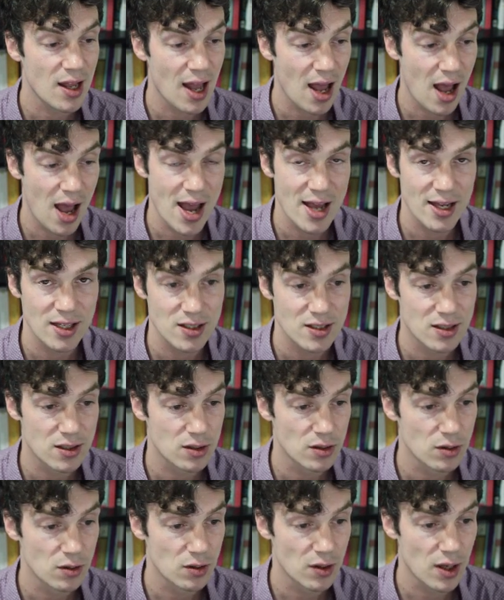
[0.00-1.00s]

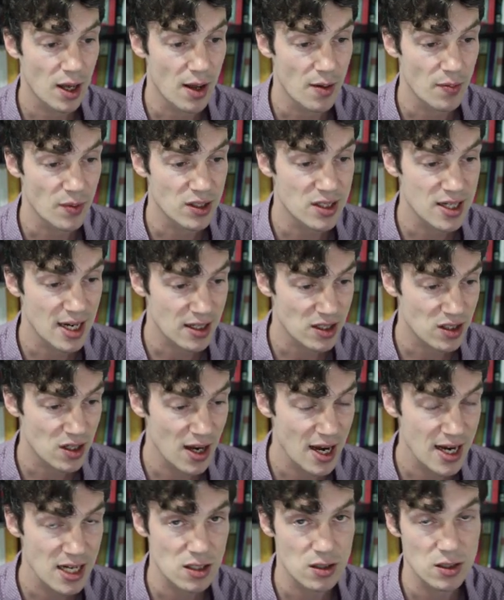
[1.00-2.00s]
as the text
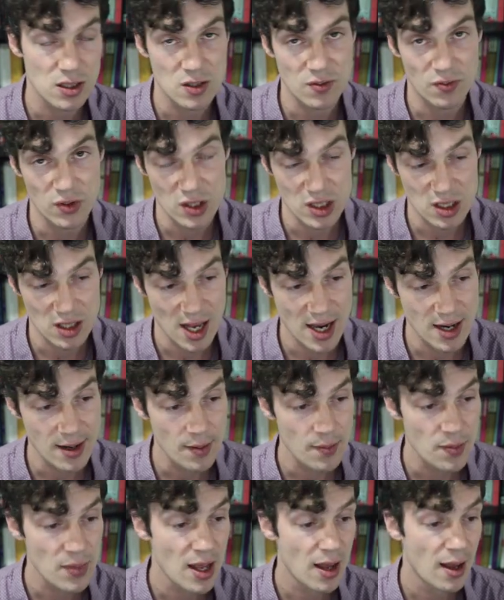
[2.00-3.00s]
size, this is for the slider,
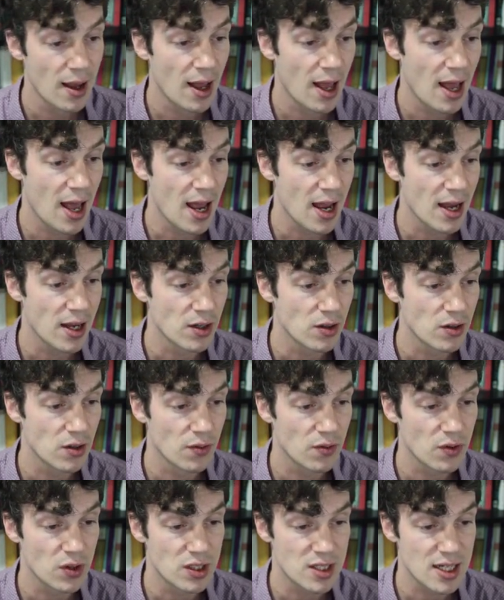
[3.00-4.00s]
and
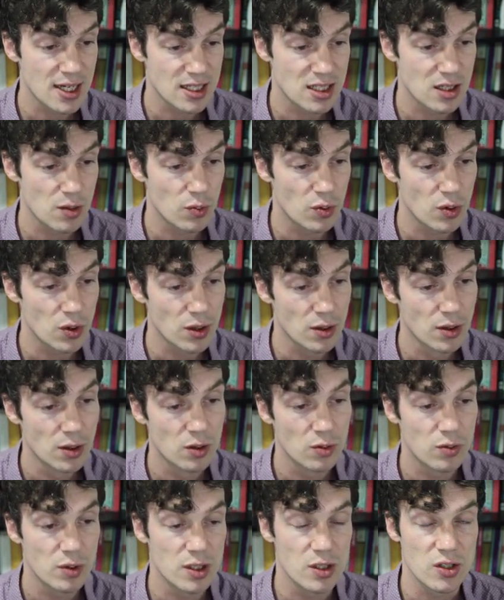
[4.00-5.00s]
for the text input,
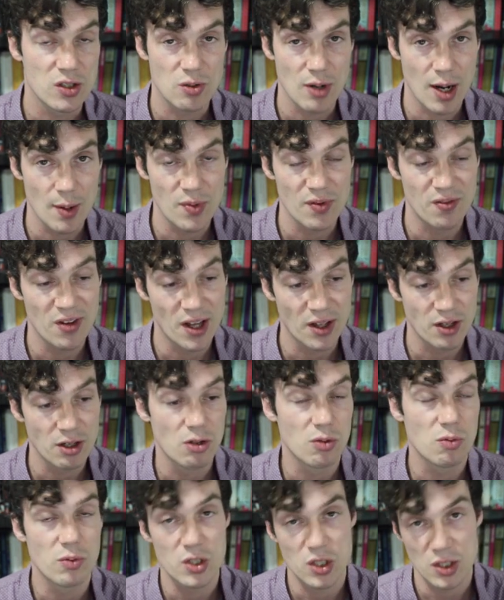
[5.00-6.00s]
we just grab the value,
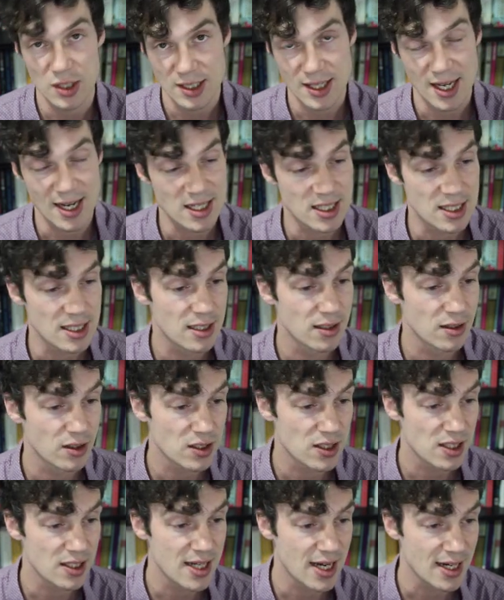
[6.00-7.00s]
which in this case is
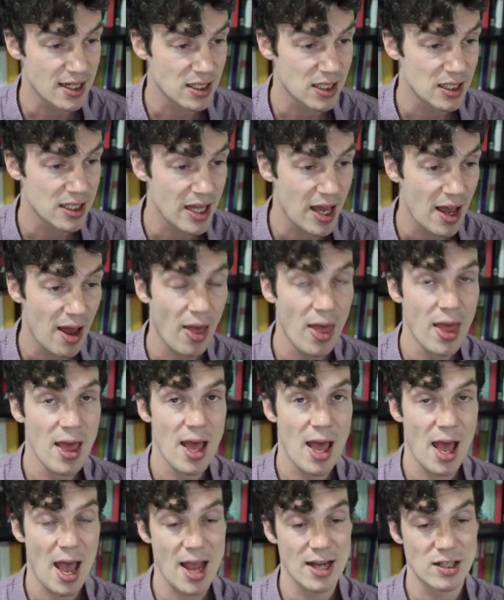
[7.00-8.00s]
the text that's there.
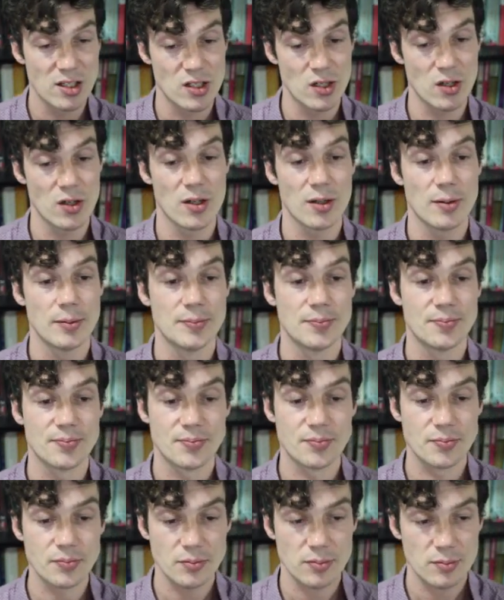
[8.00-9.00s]
And so
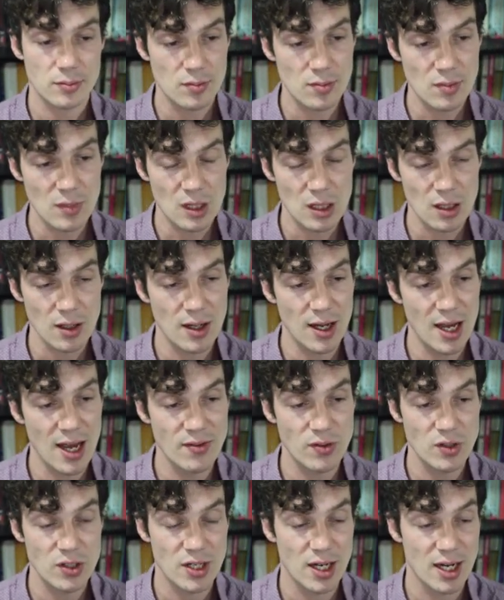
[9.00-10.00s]

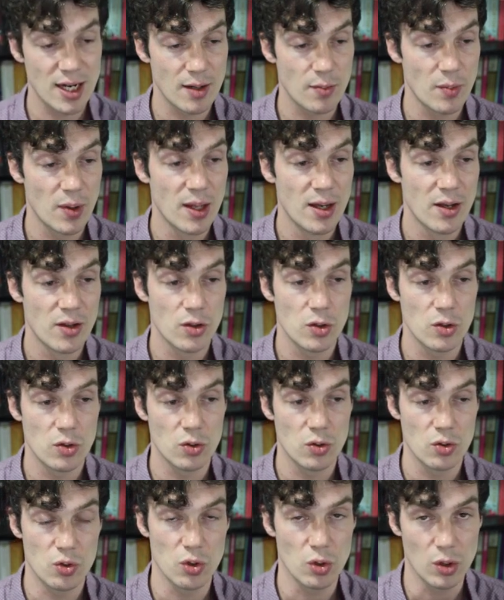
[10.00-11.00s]
every time
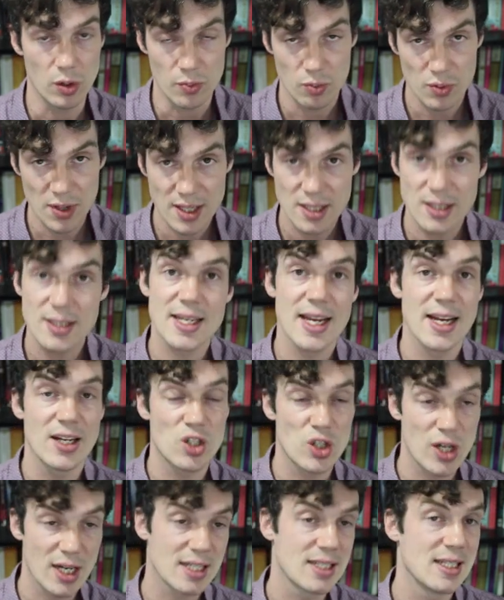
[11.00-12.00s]
the draw loop runs, it
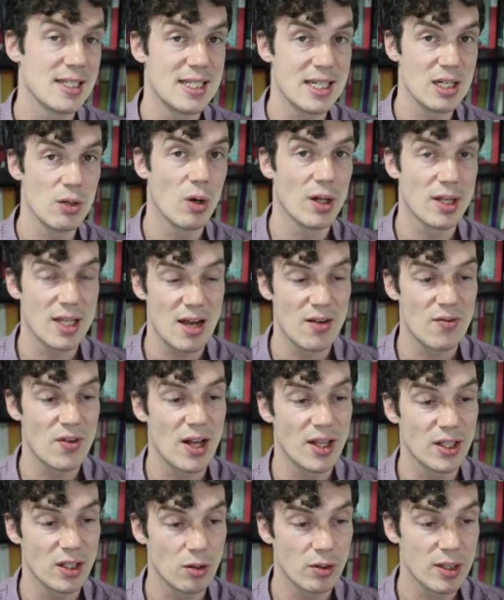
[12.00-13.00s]
checks to see what that
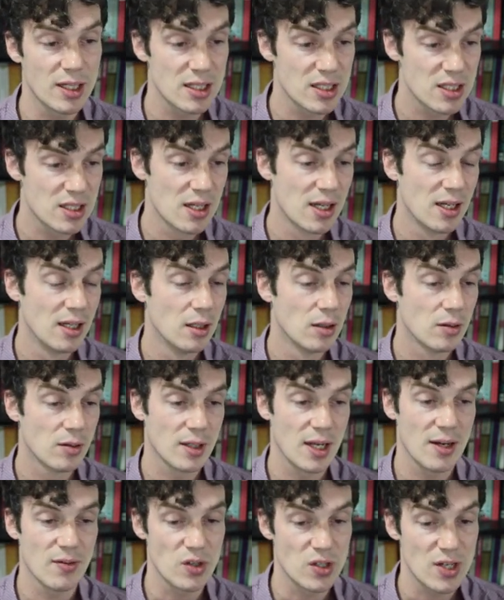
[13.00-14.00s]
value is
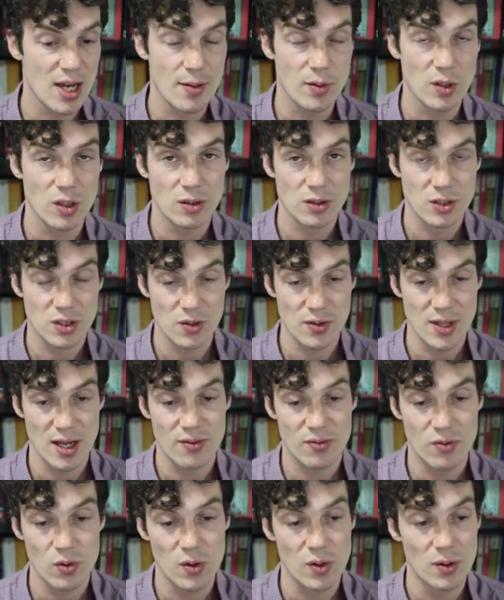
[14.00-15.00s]
every time so
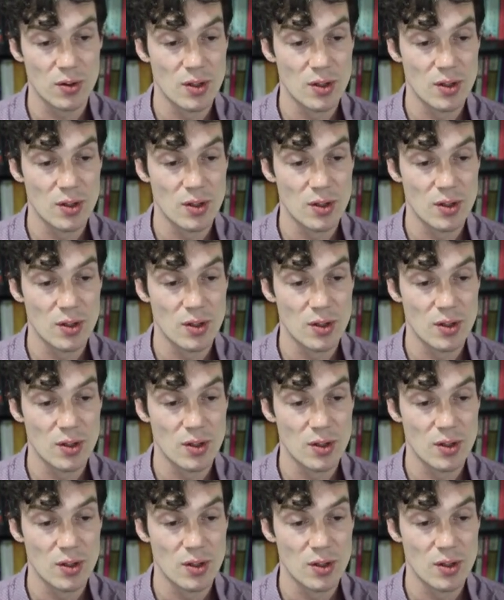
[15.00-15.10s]
therefore,